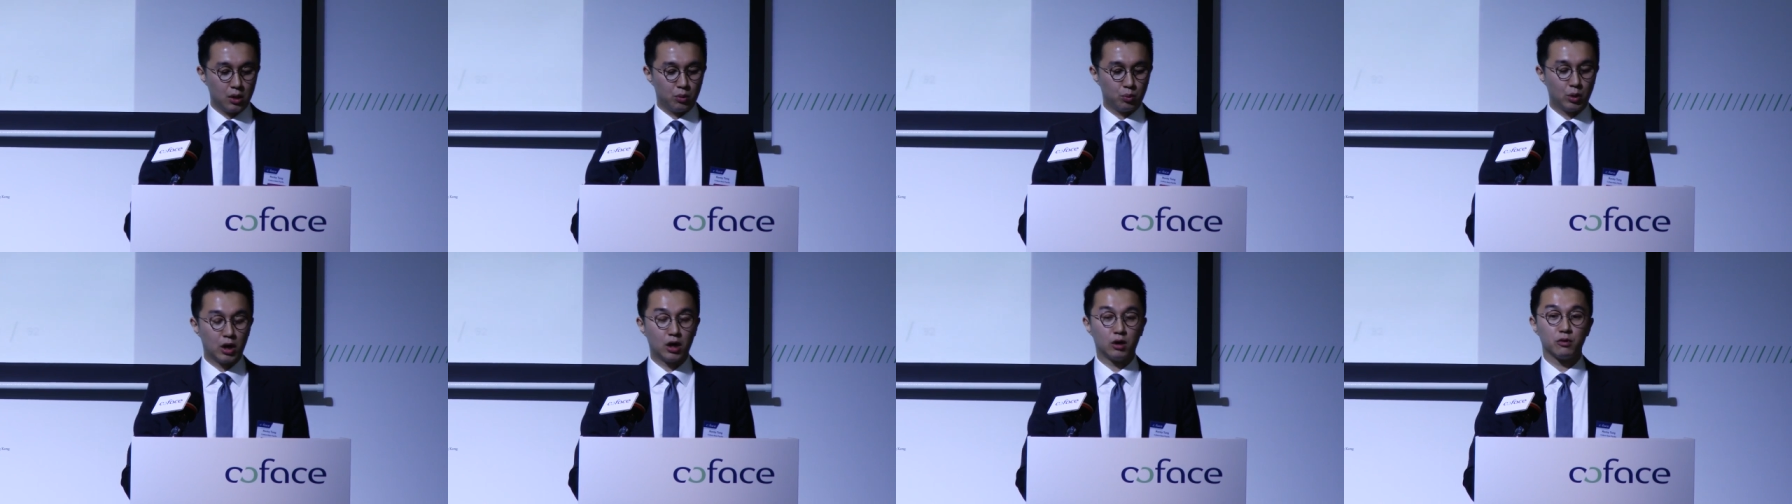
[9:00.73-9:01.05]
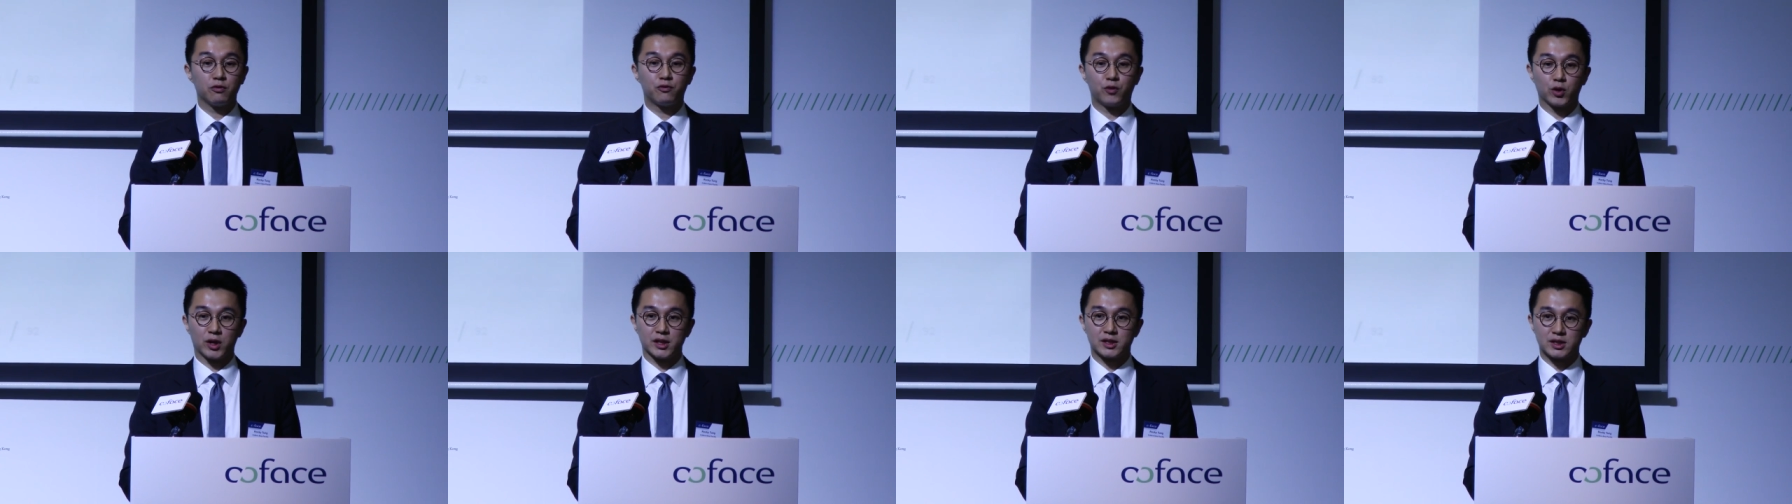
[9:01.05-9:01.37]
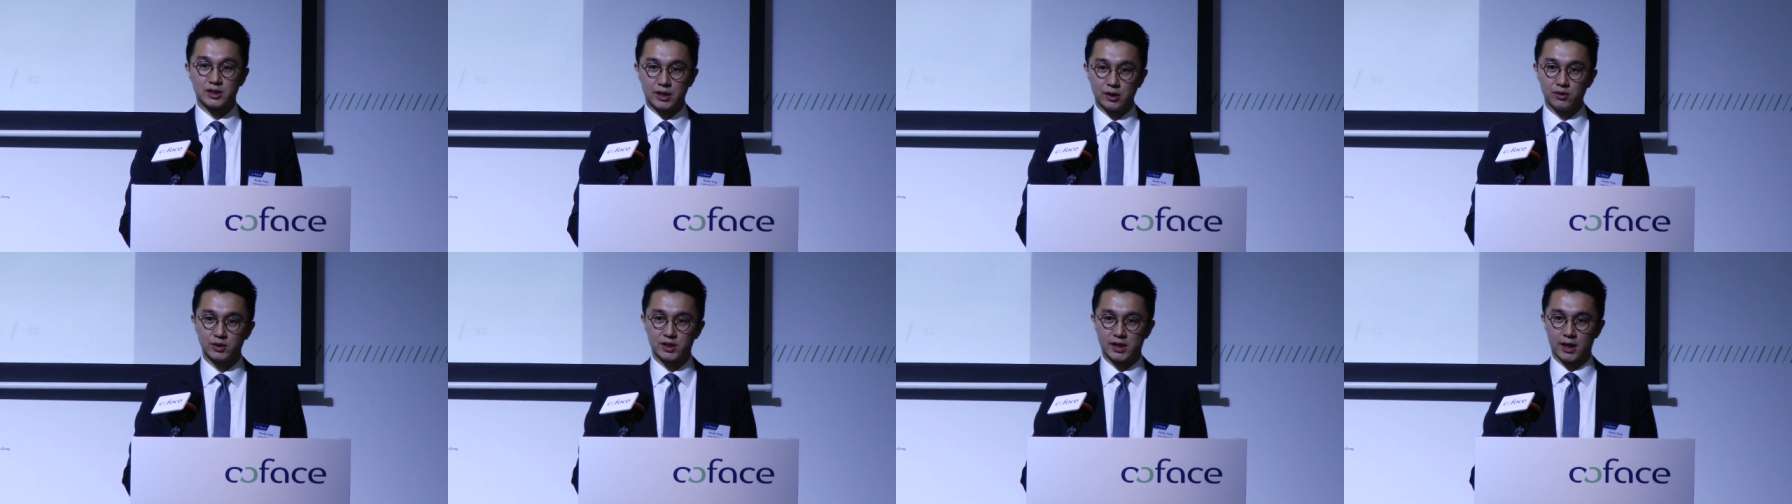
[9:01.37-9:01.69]
Well, for the
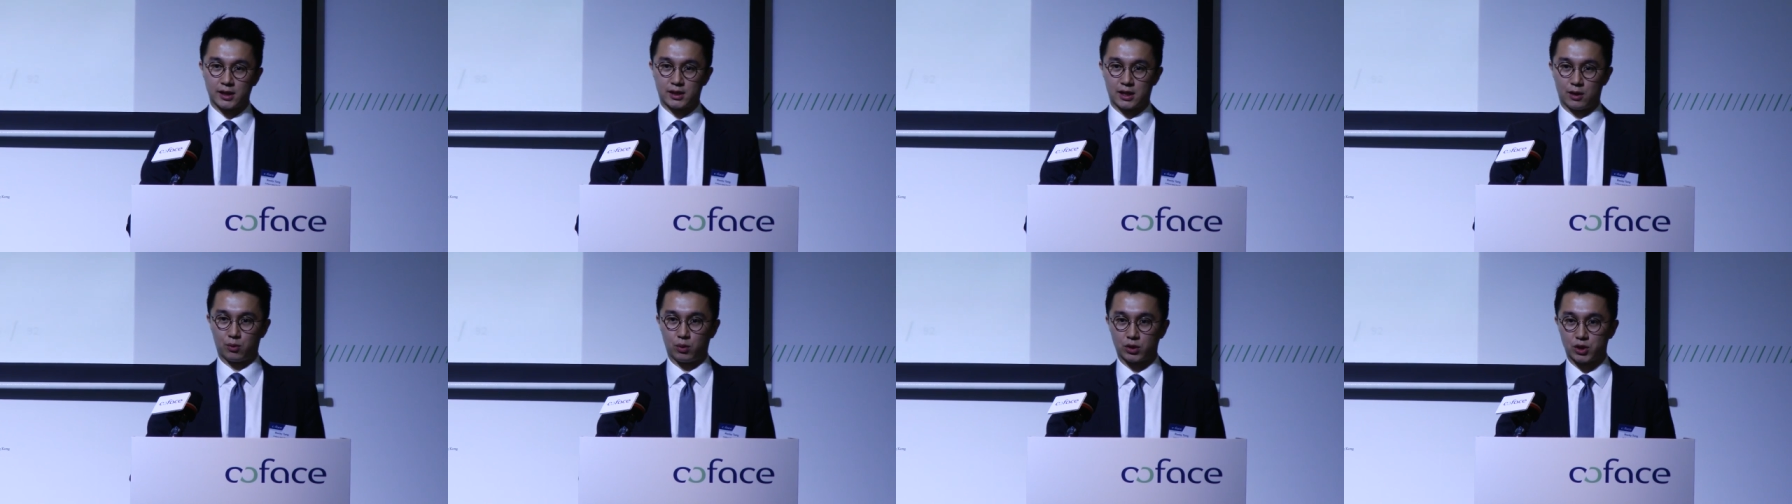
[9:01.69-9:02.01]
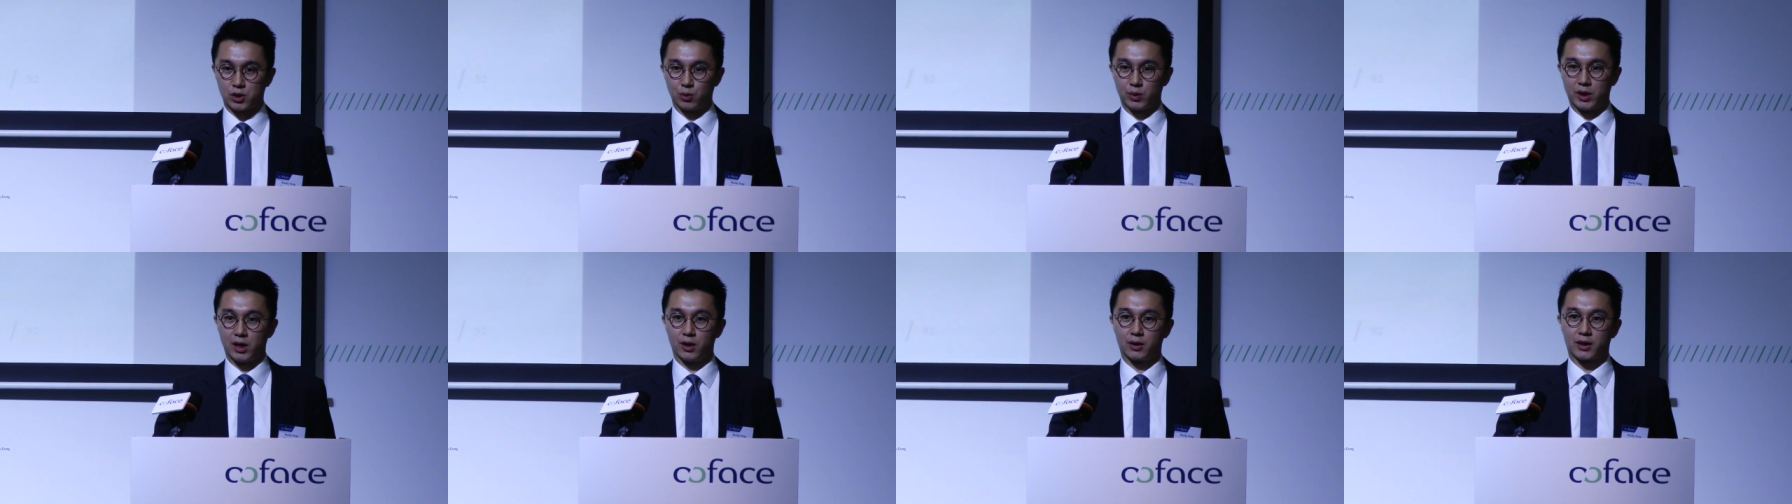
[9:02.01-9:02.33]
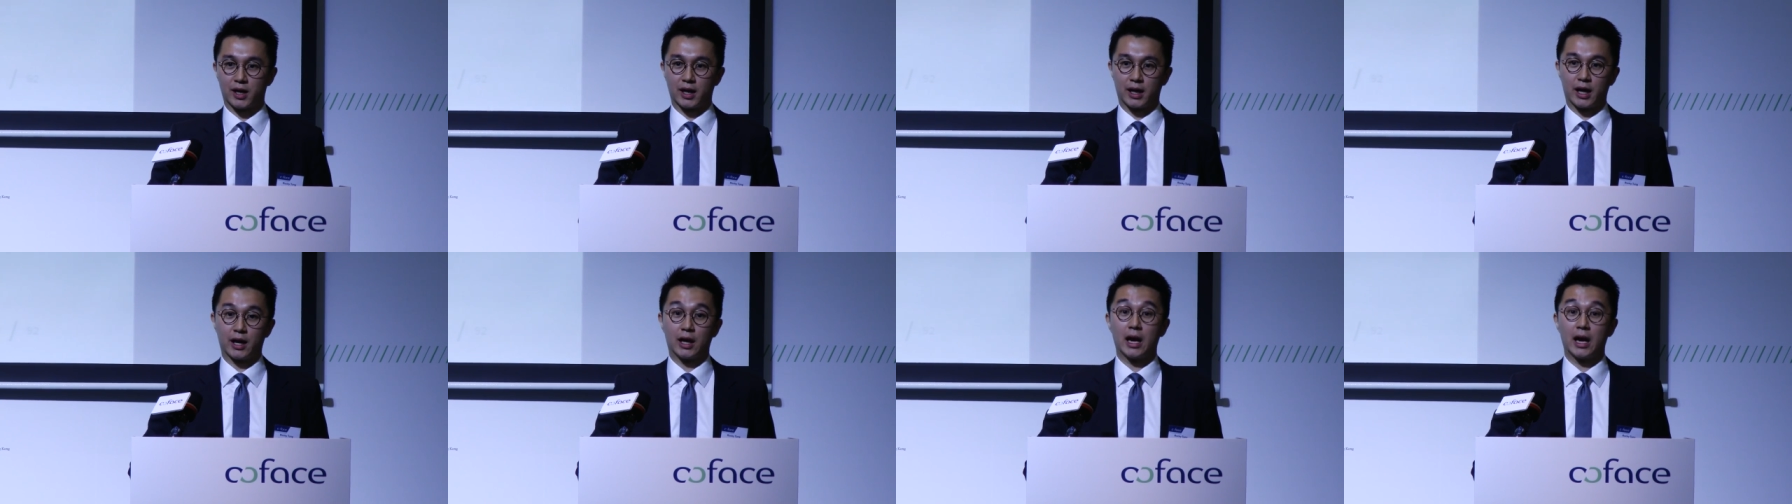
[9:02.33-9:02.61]
steel sector, what do we look at